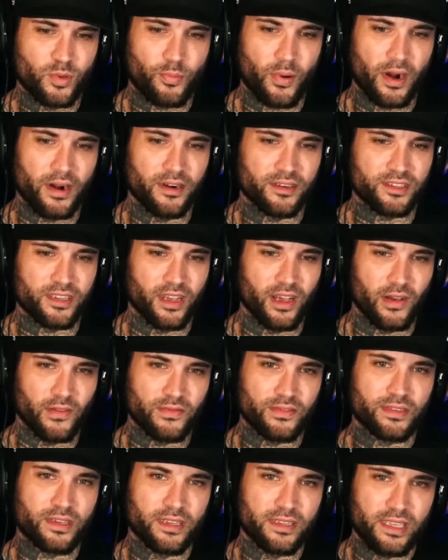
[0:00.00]
Prepare
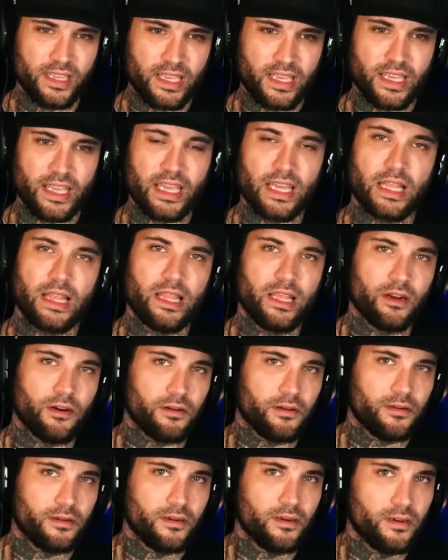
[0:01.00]
yourselves, because he can get a
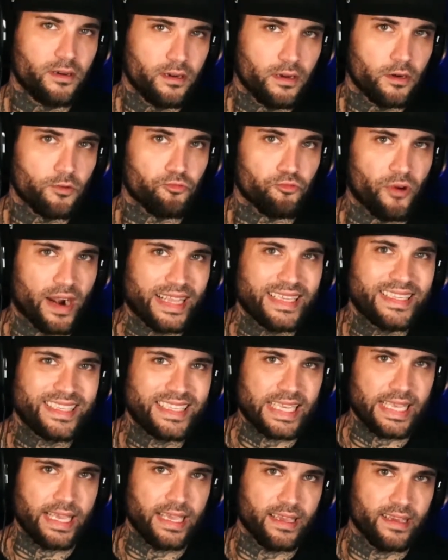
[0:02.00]
little
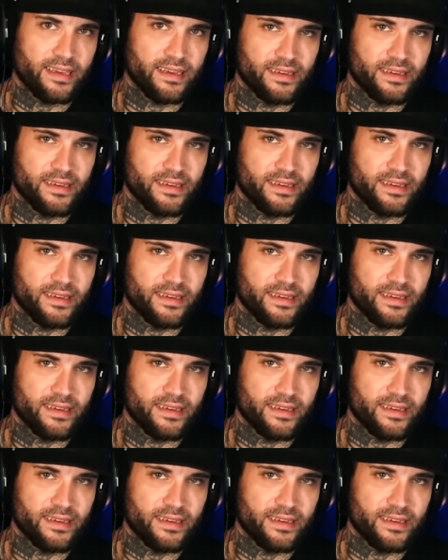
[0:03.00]
racy.